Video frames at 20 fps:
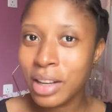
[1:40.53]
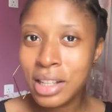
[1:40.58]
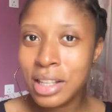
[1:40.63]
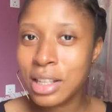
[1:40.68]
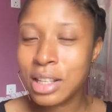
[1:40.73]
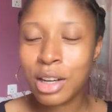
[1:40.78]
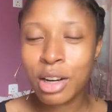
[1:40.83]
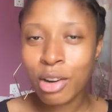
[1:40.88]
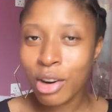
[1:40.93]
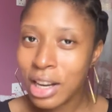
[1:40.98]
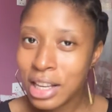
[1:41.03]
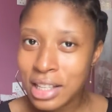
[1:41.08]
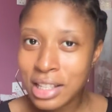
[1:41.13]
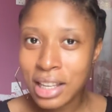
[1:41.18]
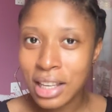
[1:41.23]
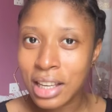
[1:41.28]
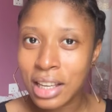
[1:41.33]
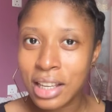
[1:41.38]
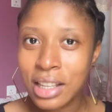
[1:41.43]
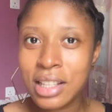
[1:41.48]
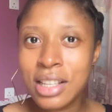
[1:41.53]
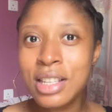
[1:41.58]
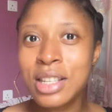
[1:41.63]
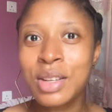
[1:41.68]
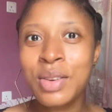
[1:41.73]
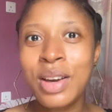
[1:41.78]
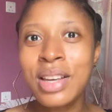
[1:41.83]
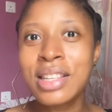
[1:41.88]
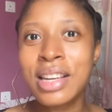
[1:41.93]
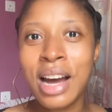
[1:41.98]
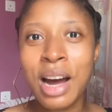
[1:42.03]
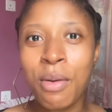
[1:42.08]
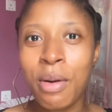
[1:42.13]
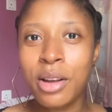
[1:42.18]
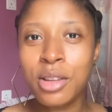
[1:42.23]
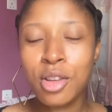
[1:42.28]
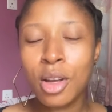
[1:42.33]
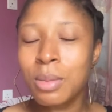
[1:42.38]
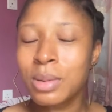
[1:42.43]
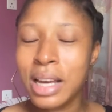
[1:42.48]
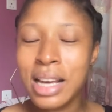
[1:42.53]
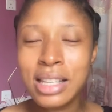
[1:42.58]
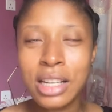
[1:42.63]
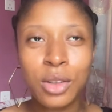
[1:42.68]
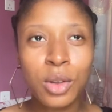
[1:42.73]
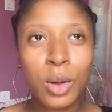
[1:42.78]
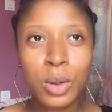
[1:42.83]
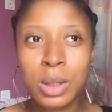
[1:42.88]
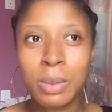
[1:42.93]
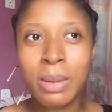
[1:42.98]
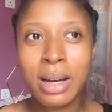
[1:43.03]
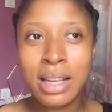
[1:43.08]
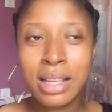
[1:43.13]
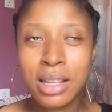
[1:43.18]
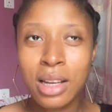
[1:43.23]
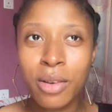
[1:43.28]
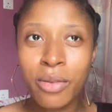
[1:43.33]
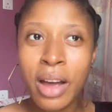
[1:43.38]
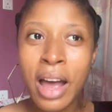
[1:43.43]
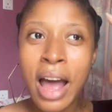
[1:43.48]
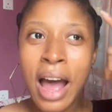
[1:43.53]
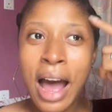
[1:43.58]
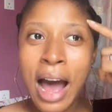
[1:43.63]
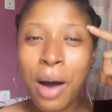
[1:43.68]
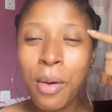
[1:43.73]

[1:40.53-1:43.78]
It is crazy. It is crazy how sometimes I talk to myself,